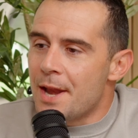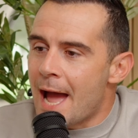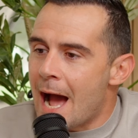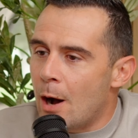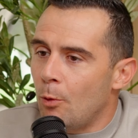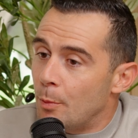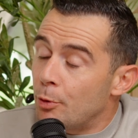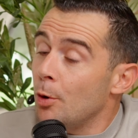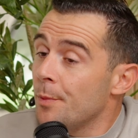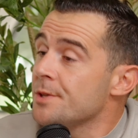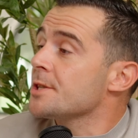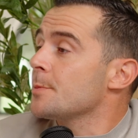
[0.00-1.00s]
now, the
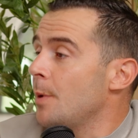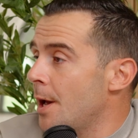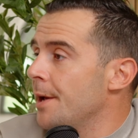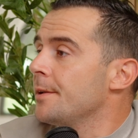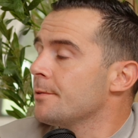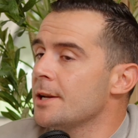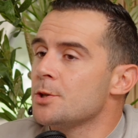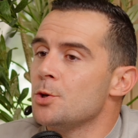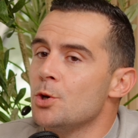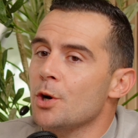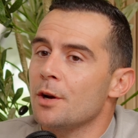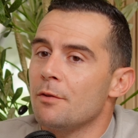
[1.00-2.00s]
problem is the supply, right? So
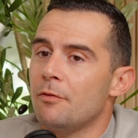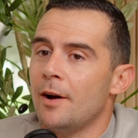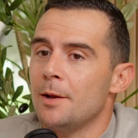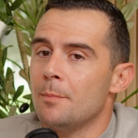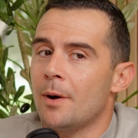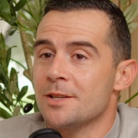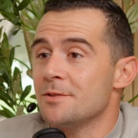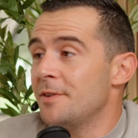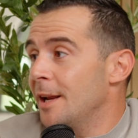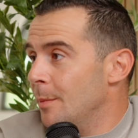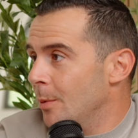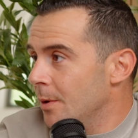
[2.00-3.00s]
you're not going to find much
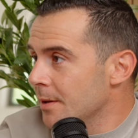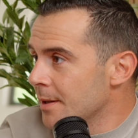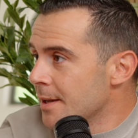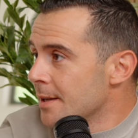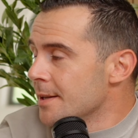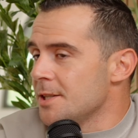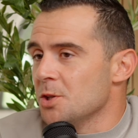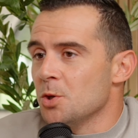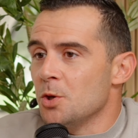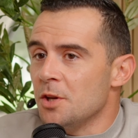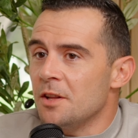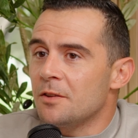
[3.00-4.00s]
available. So
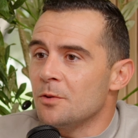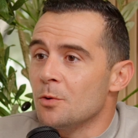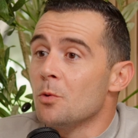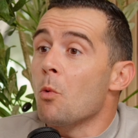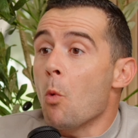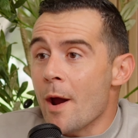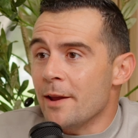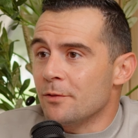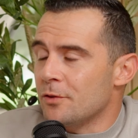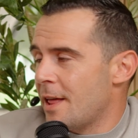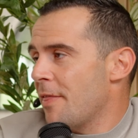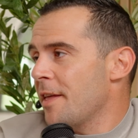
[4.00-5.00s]
you need to wait
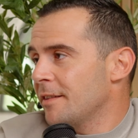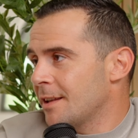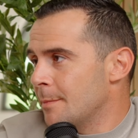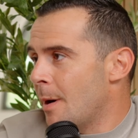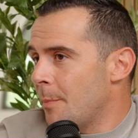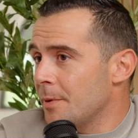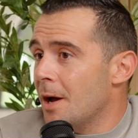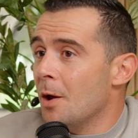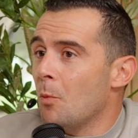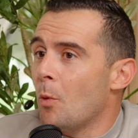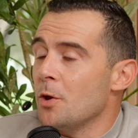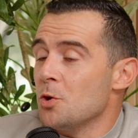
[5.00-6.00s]
for that thing to come up.
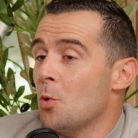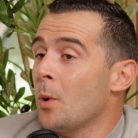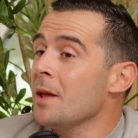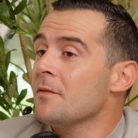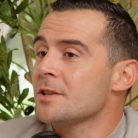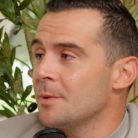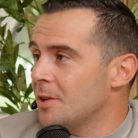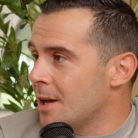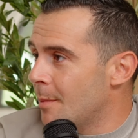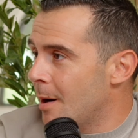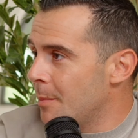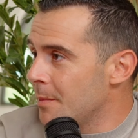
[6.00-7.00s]
And when you're waiting for something to
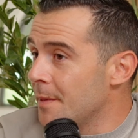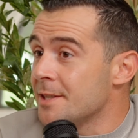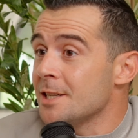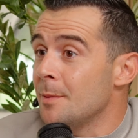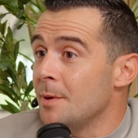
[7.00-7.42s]
come up, there's going to